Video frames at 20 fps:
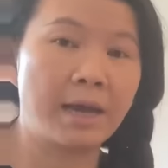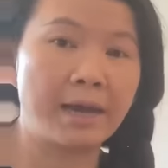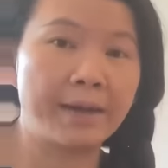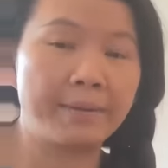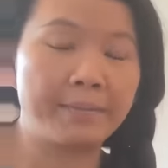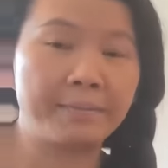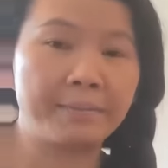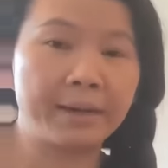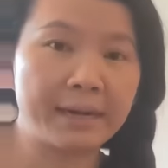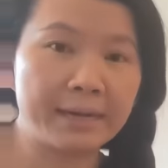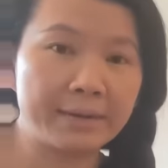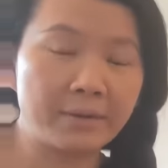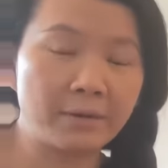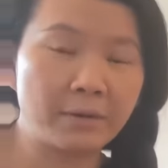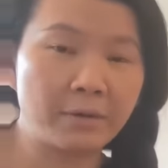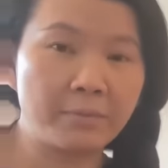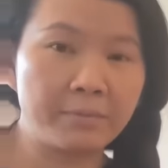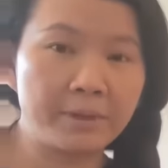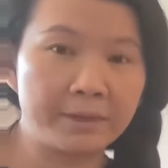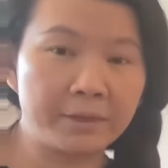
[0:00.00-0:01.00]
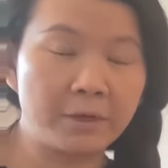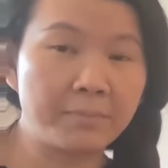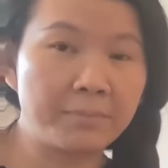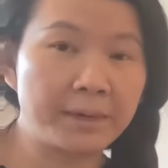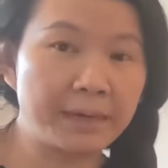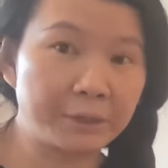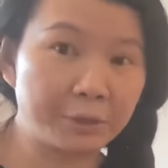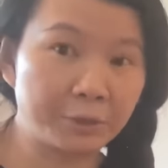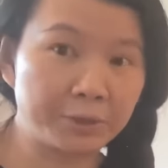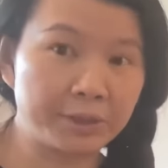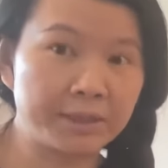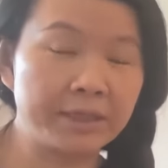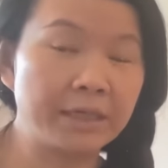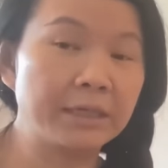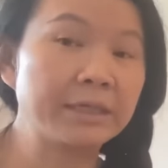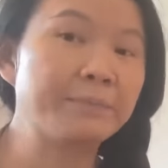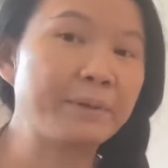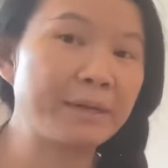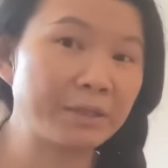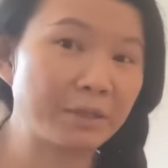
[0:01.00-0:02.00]
I might or may not buy
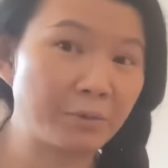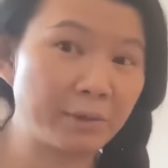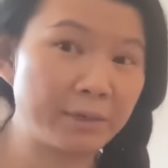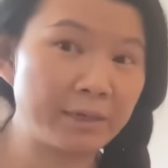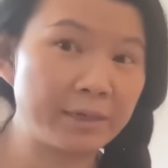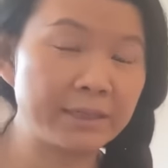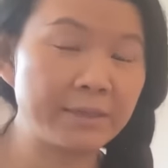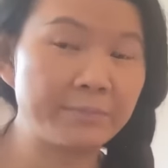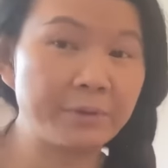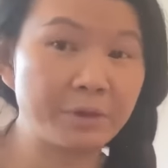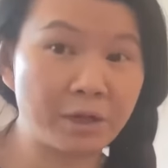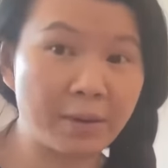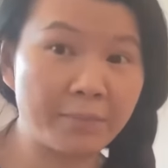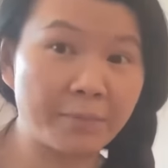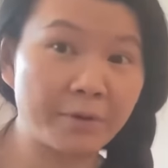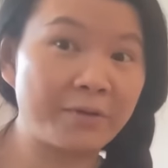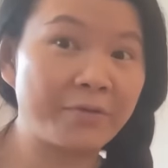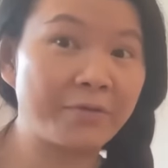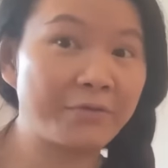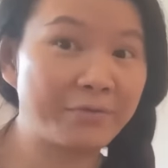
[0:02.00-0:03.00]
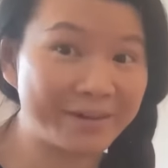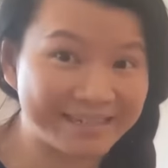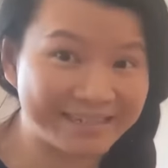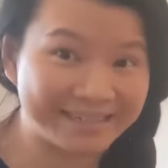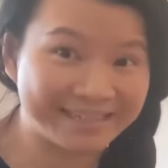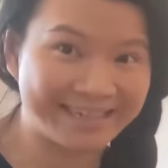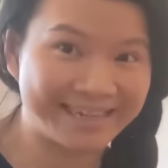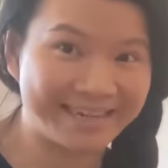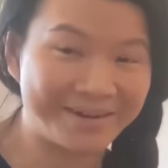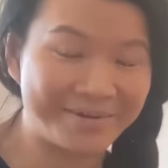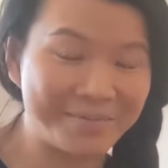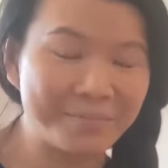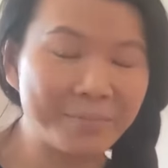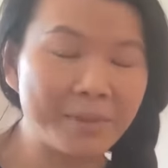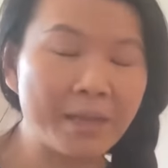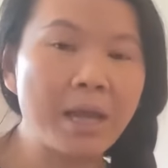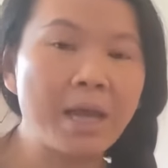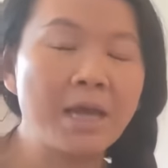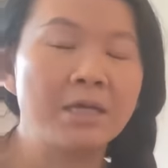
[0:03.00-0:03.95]
tortilla. Depends on what is it because I'm going to freeze them.